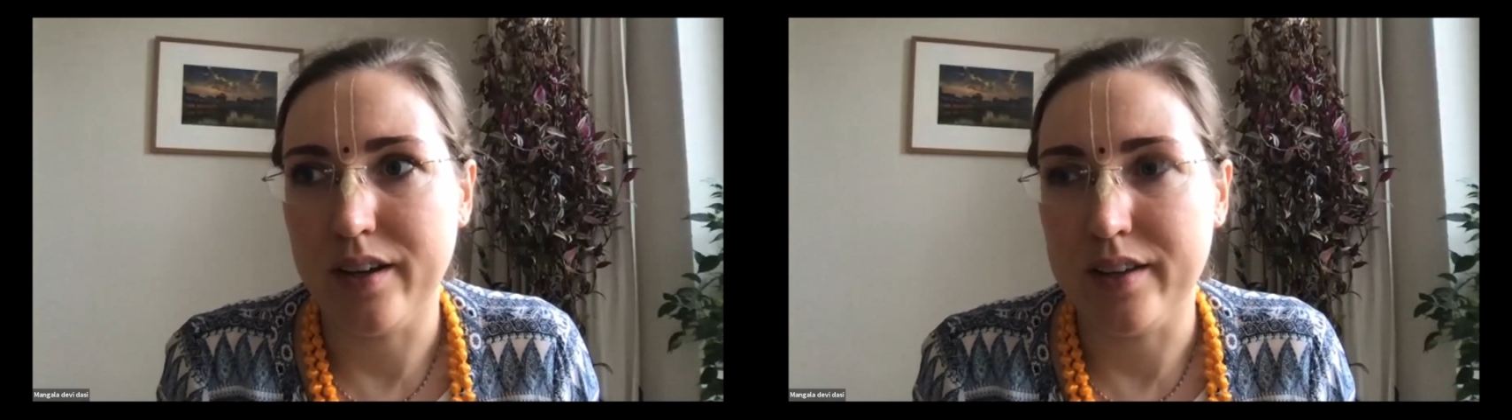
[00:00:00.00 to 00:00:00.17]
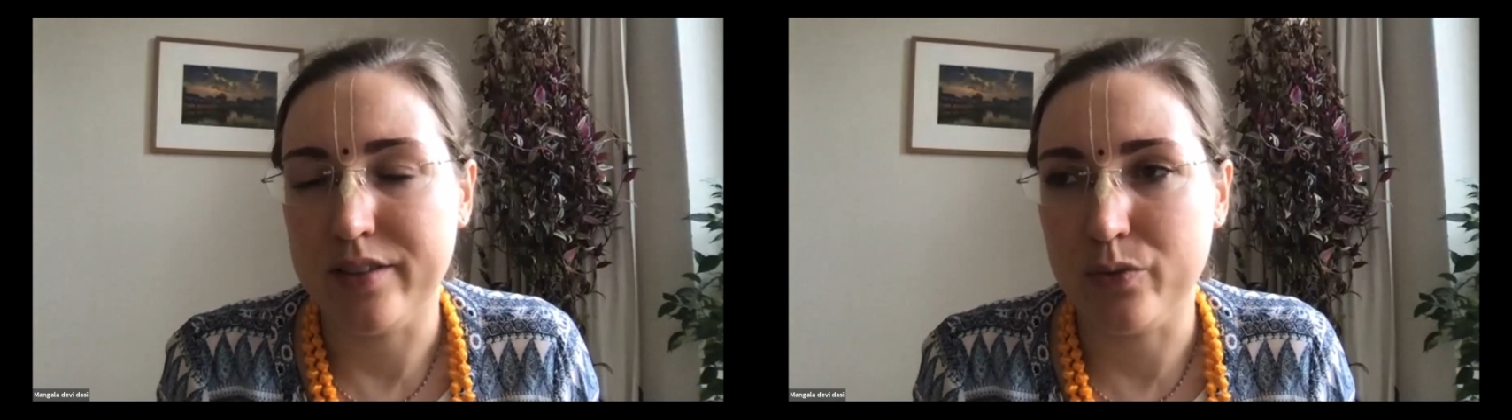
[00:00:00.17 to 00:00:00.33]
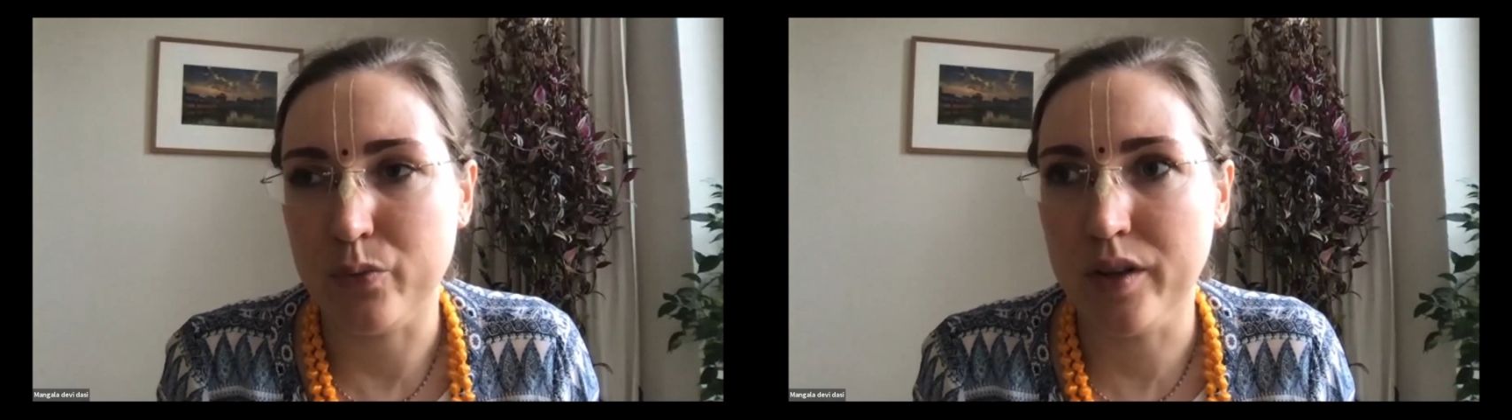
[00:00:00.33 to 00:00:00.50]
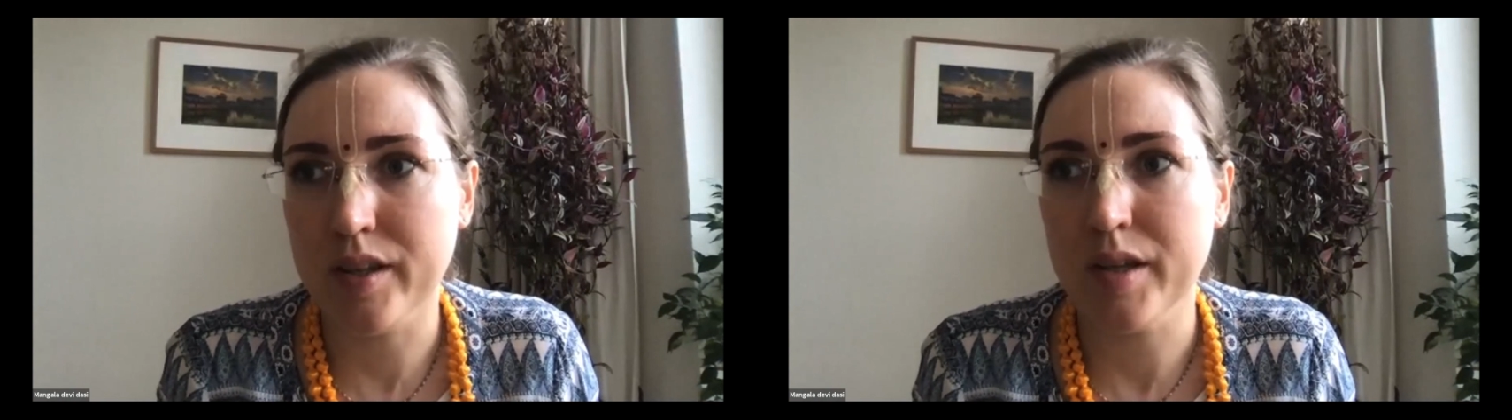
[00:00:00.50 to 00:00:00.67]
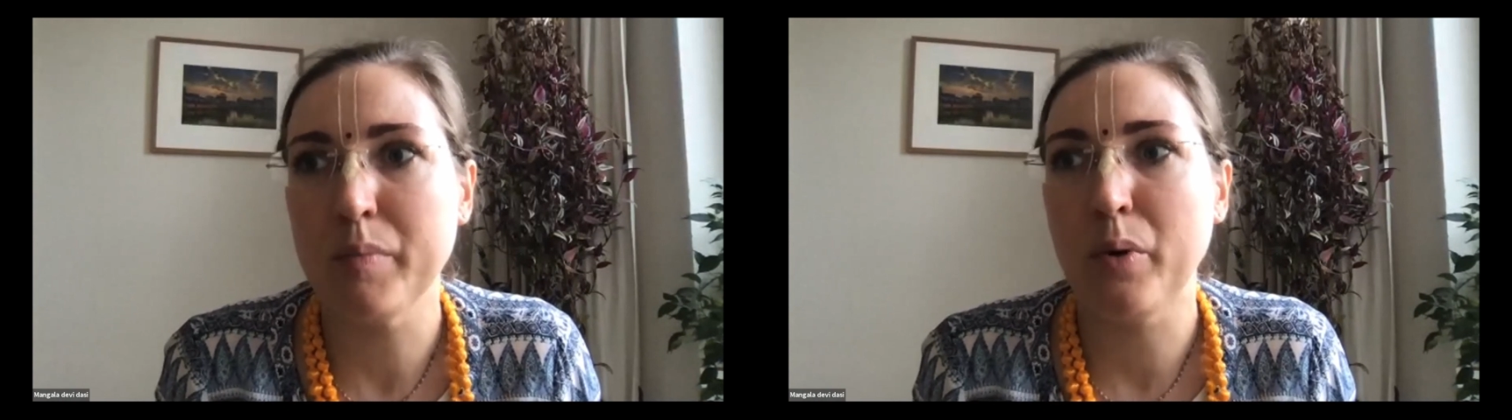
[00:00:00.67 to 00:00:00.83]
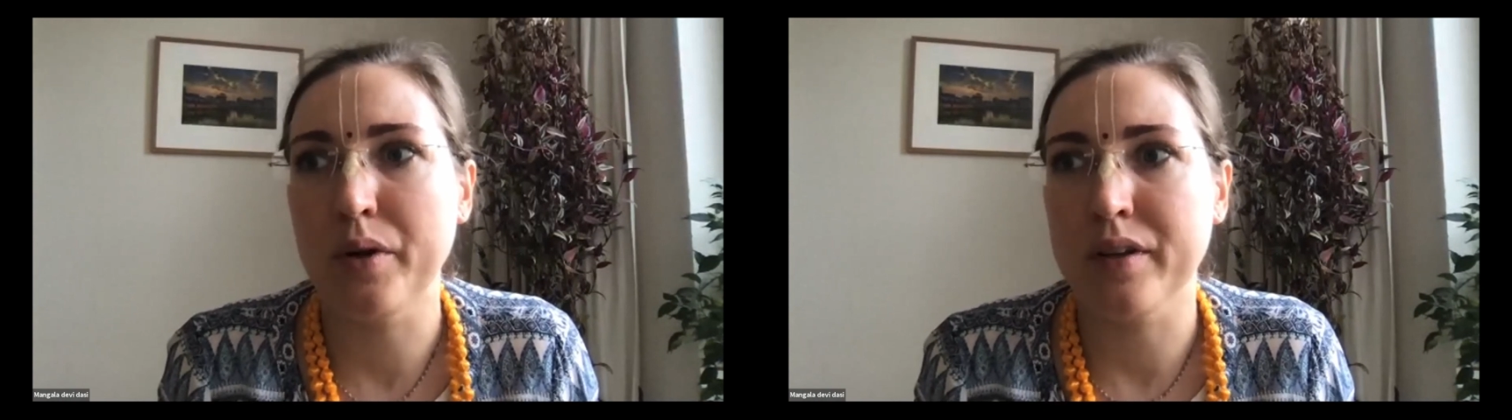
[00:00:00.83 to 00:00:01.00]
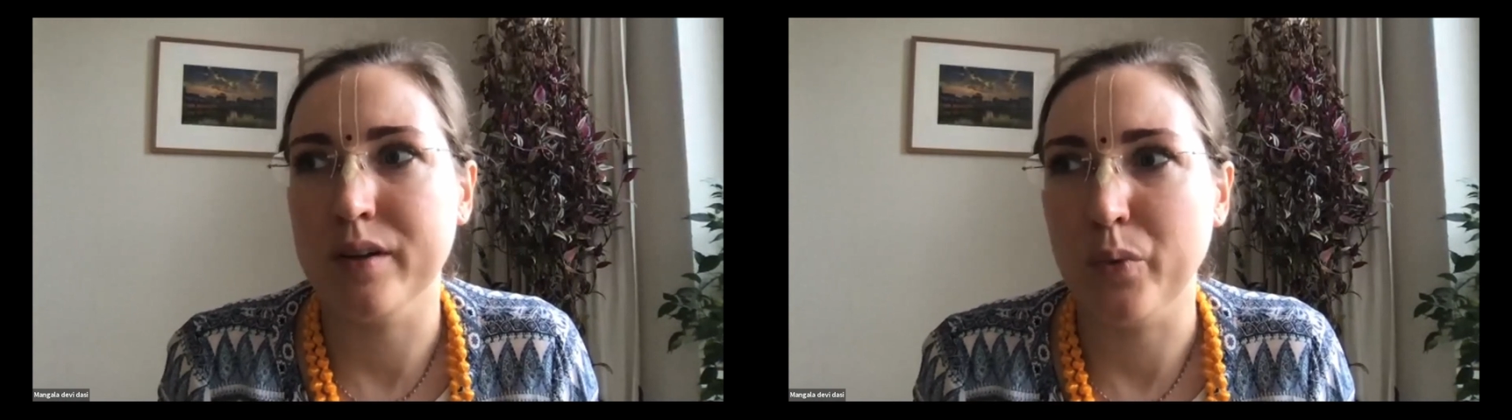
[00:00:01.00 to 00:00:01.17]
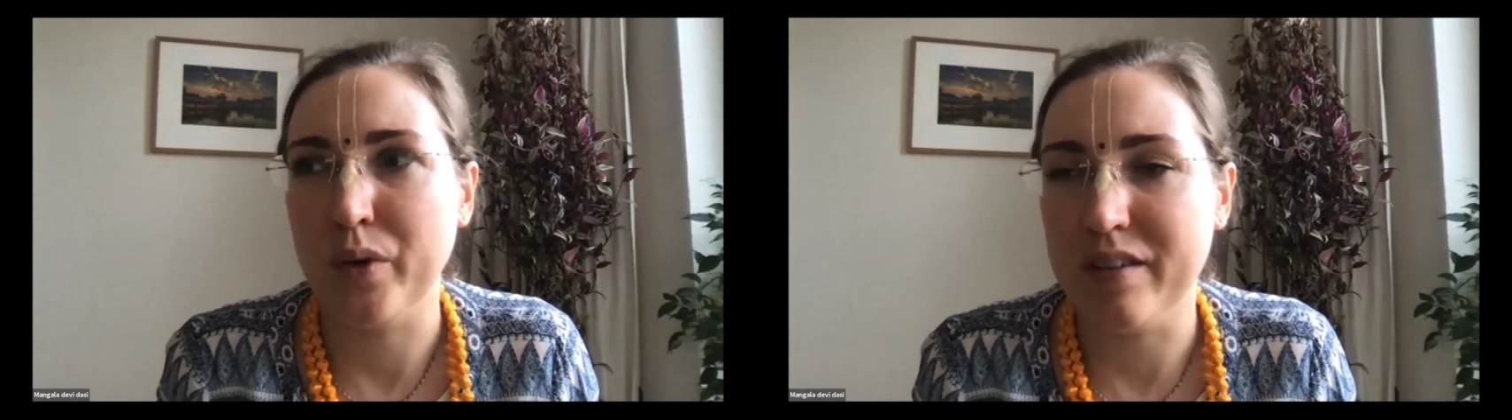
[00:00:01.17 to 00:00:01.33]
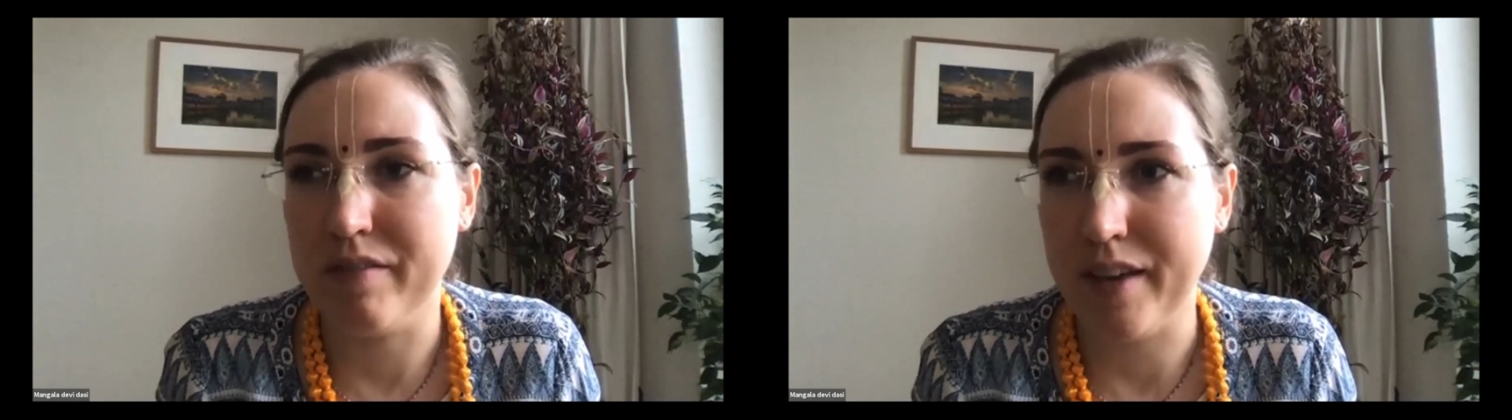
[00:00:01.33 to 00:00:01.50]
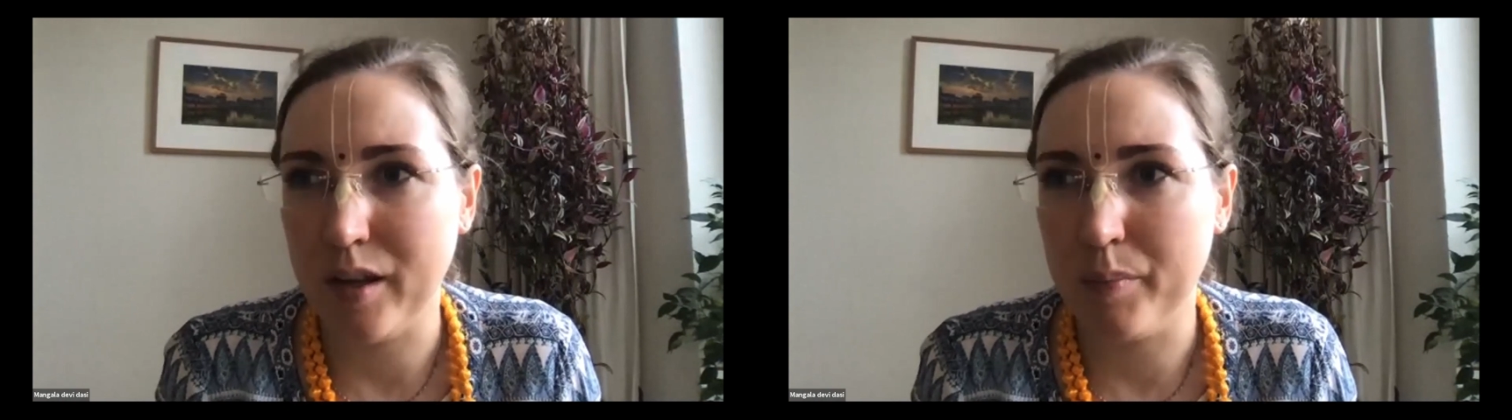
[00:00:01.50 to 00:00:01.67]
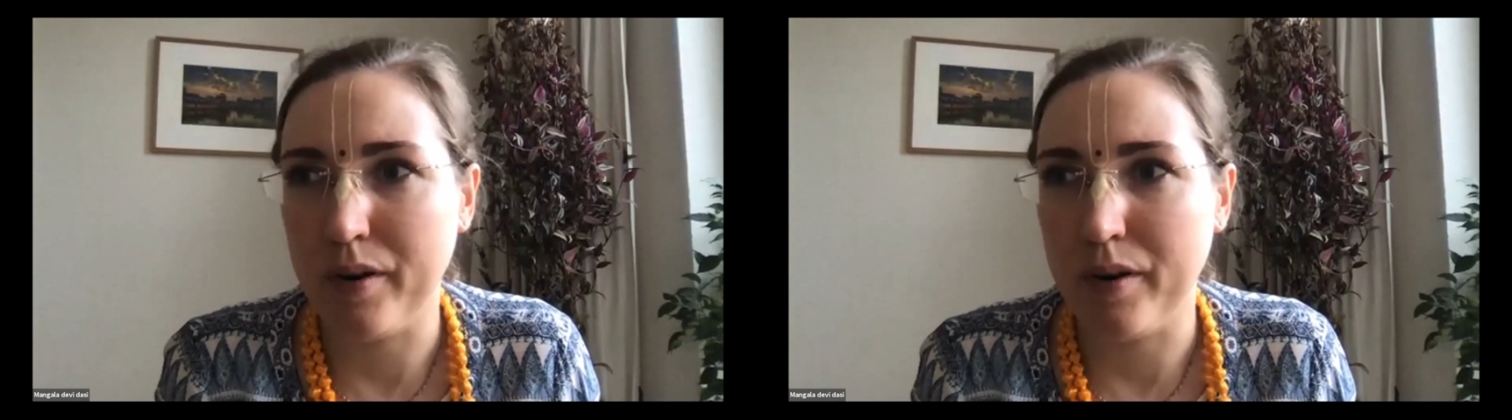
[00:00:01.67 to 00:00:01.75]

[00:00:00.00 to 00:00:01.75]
it's really important that we develop